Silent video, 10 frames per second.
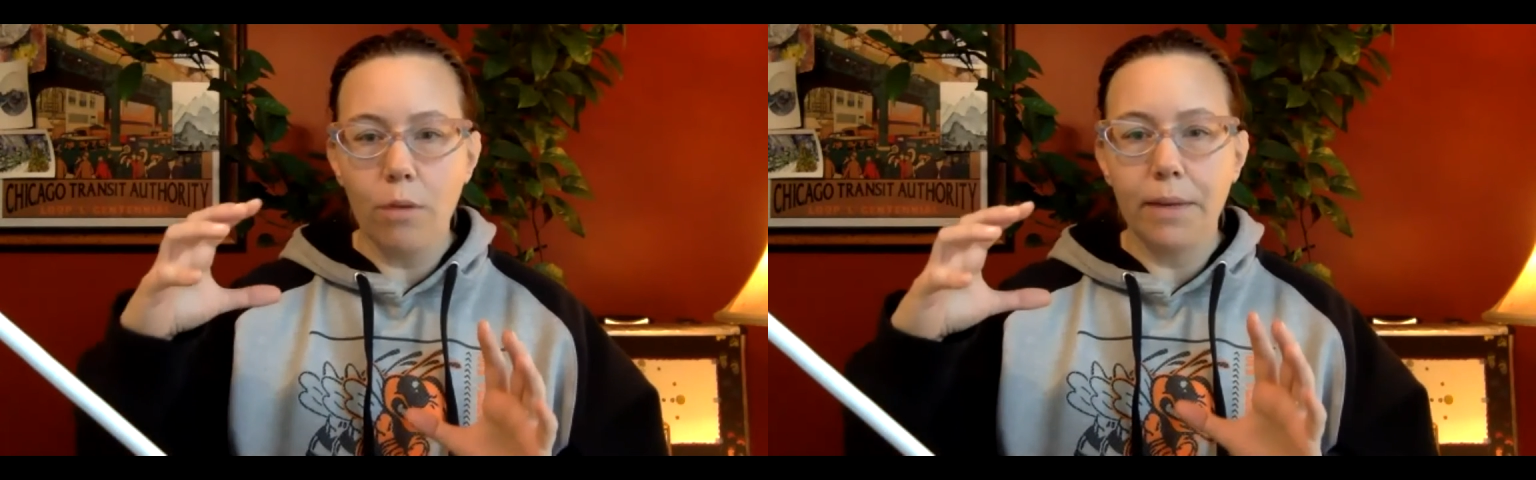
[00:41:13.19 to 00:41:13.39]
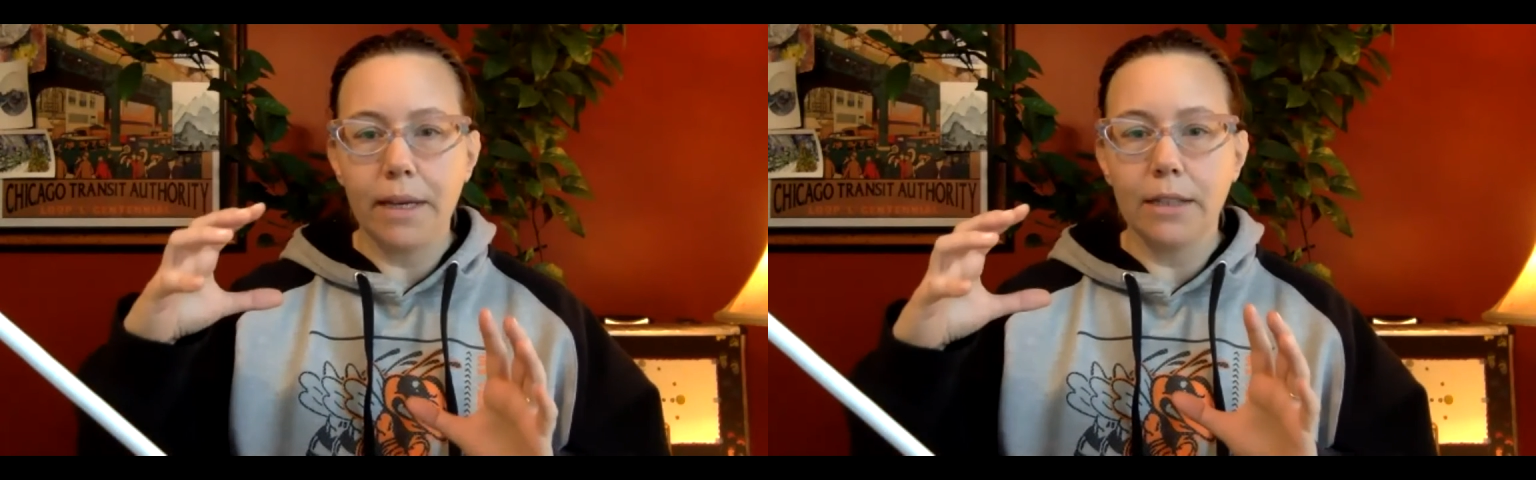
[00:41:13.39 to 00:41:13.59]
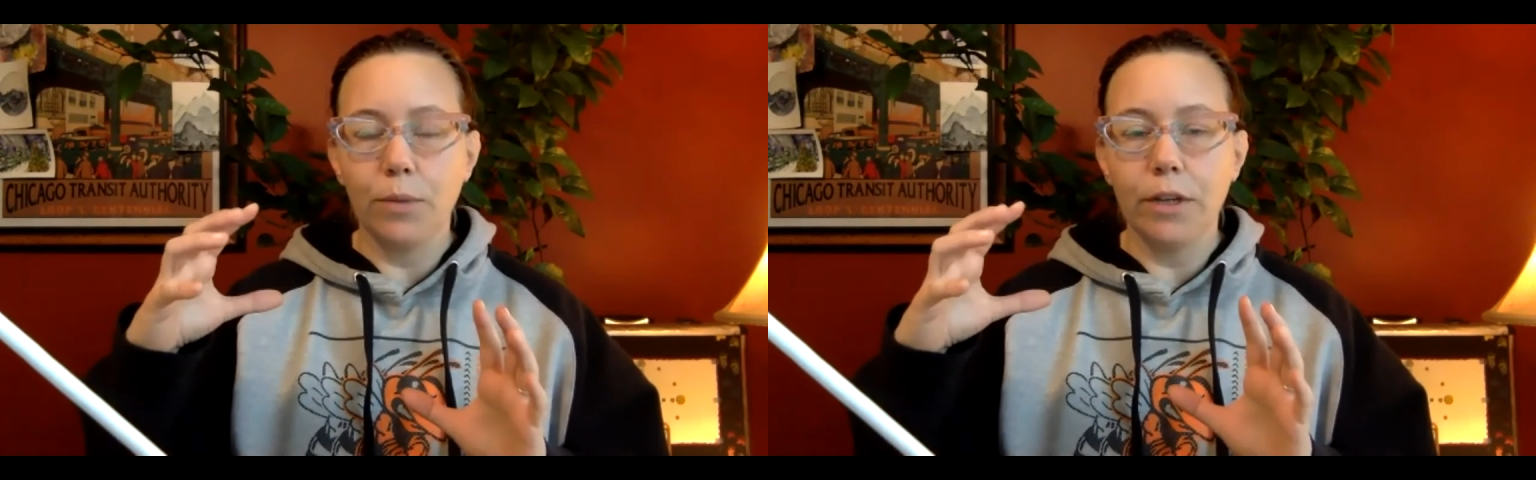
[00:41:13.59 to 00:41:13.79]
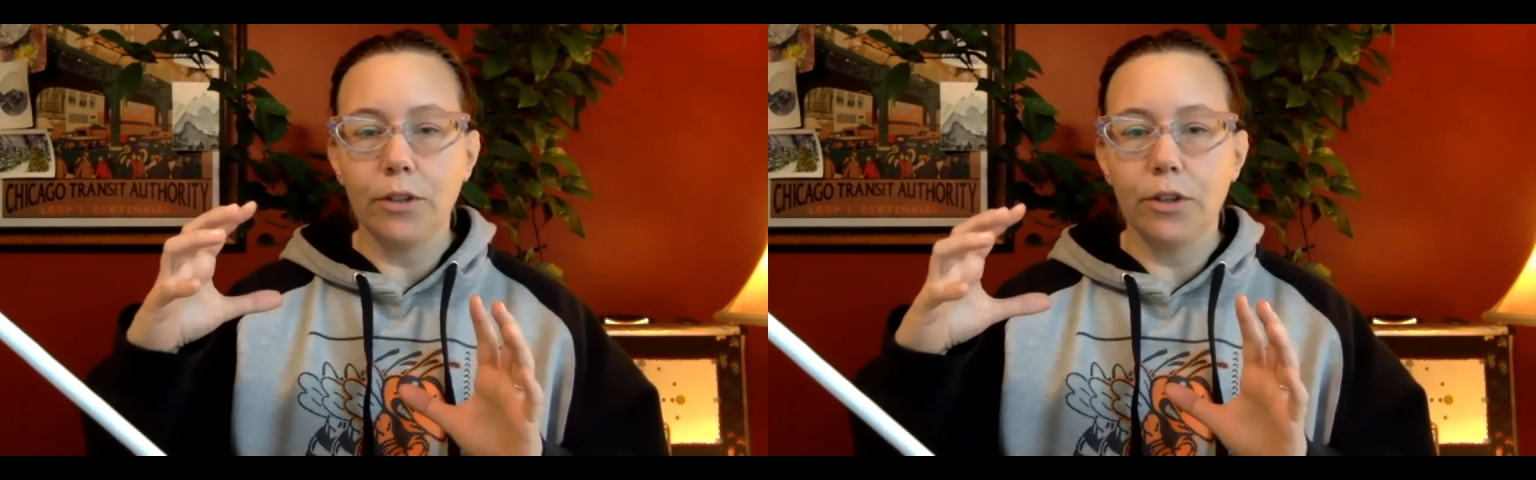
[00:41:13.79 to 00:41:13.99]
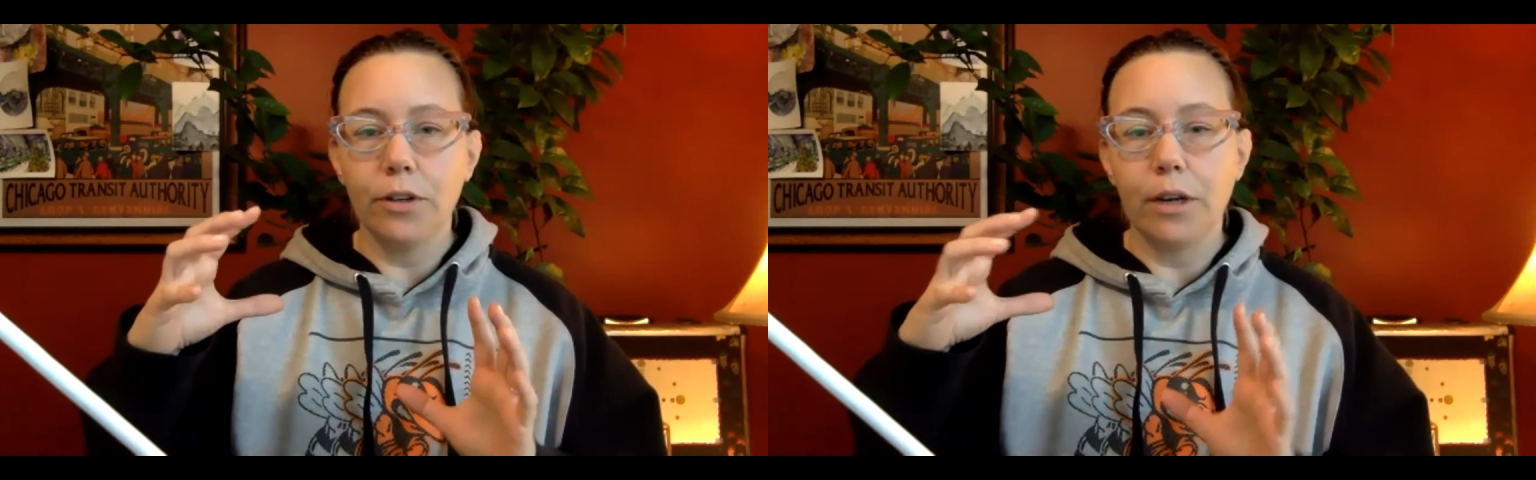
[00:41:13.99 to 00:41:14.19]
because we are
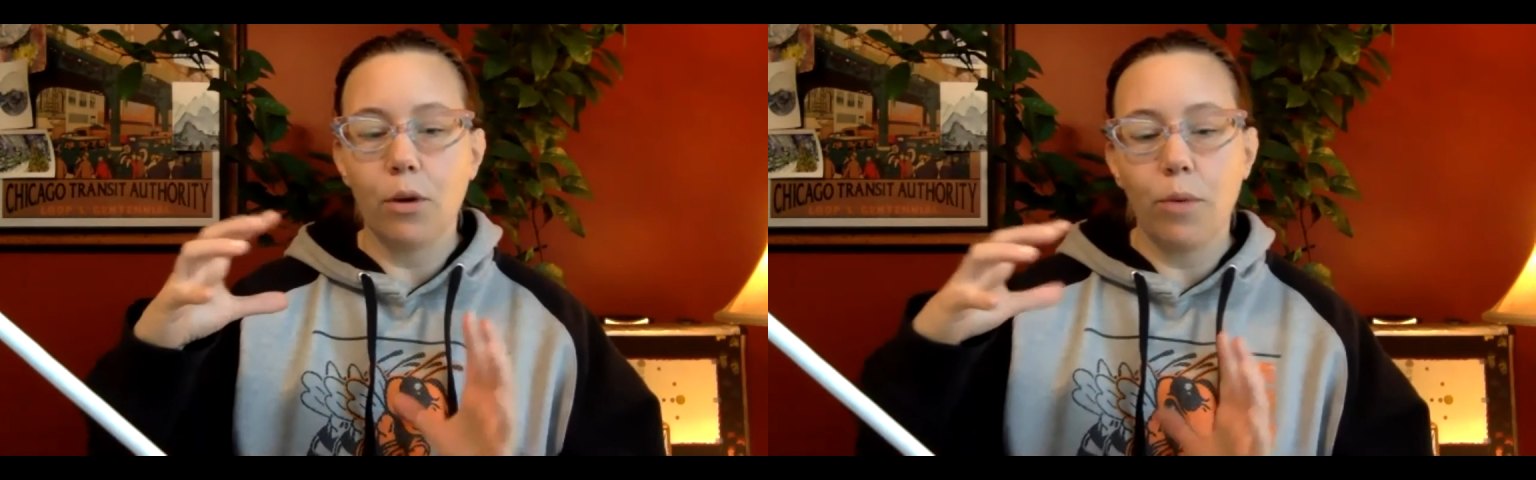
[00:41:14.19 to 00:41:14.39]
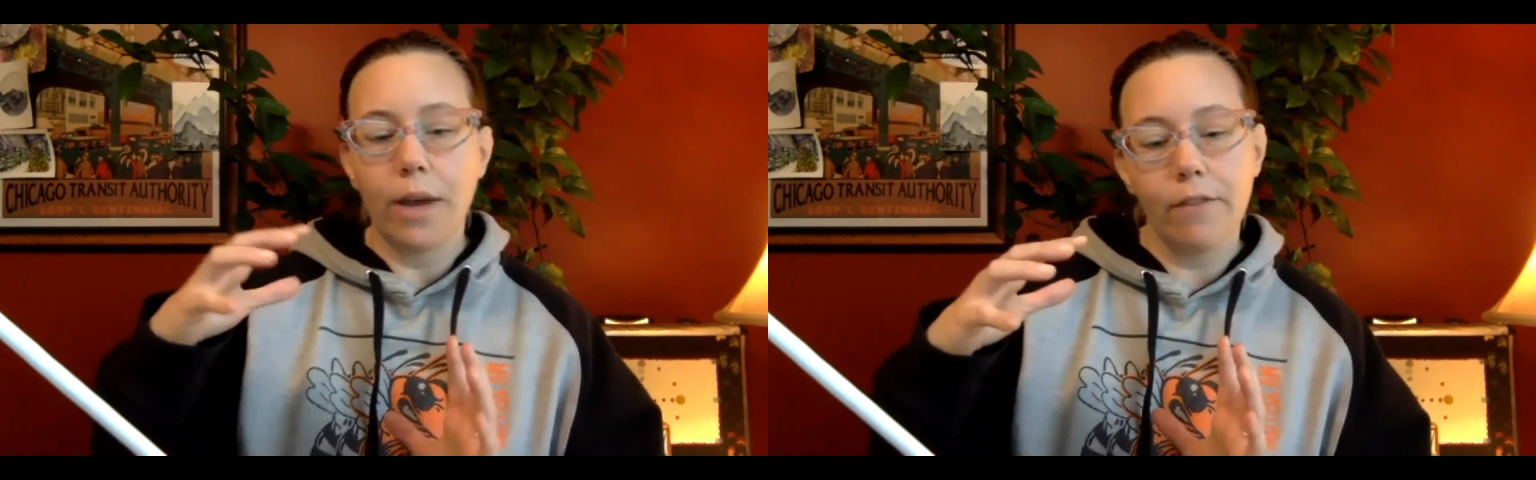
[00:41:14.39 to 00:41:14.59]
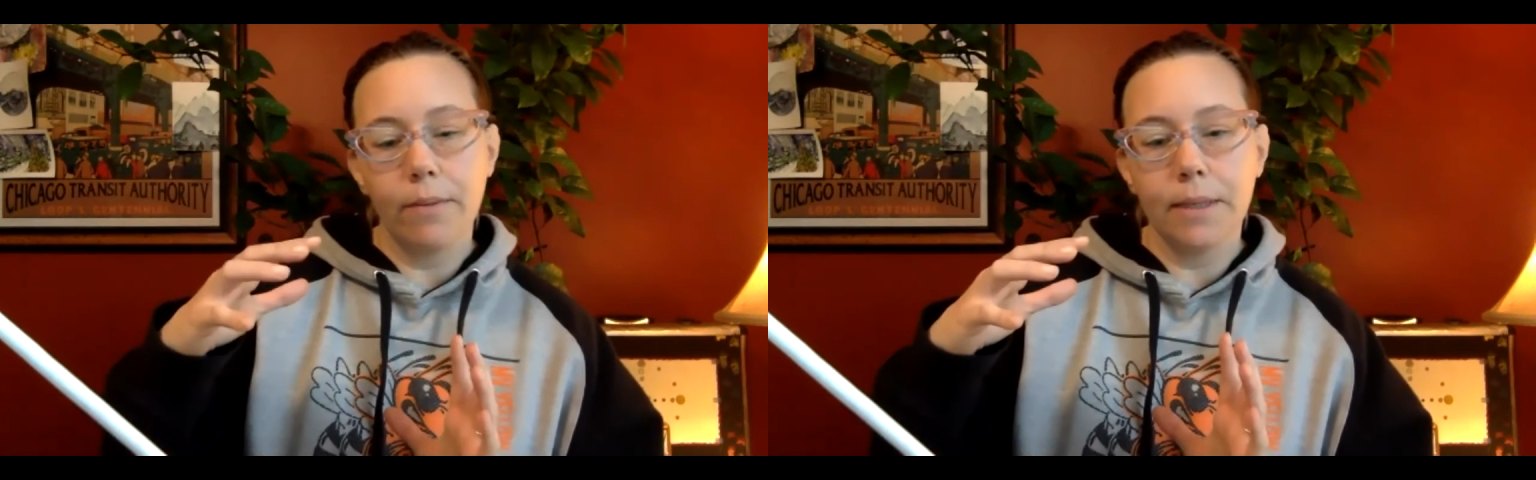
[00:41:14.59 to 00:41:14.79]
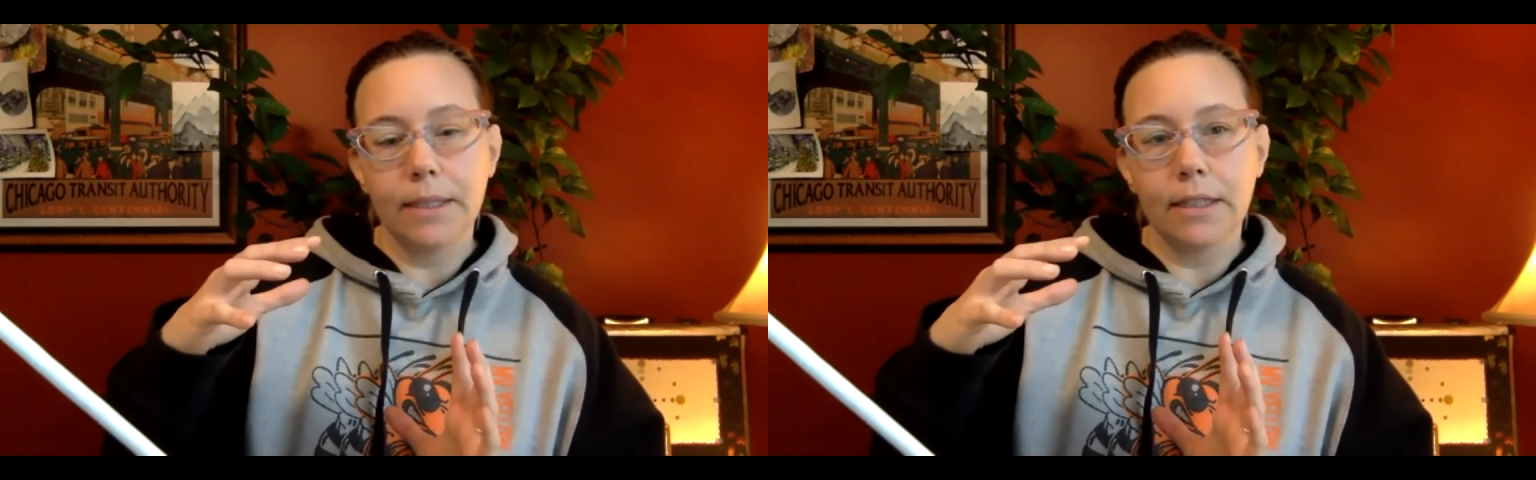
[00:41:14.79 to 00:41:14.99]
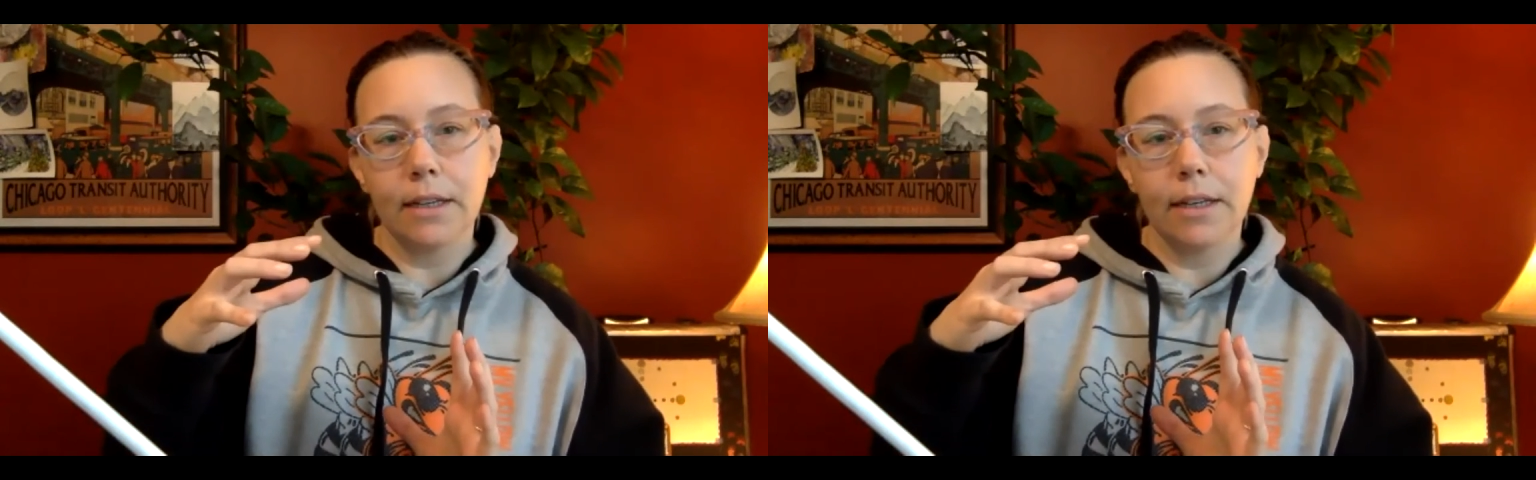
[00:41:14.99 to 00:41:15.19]
turning away from the
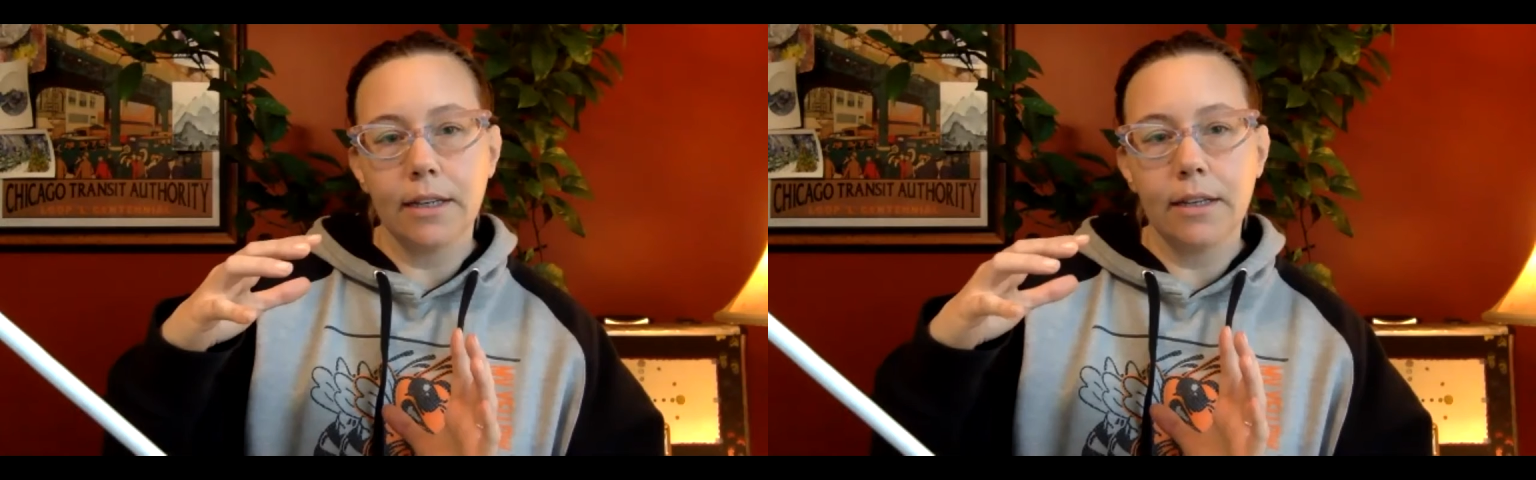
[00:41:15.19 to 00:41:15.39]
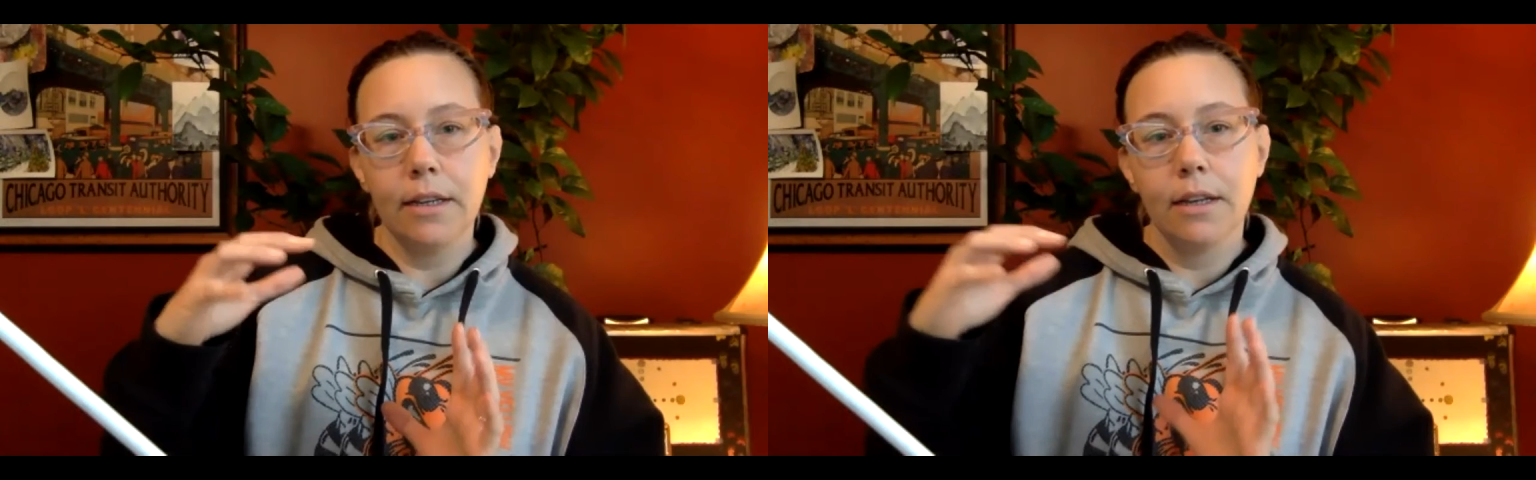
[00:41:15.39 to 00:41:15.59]
sun,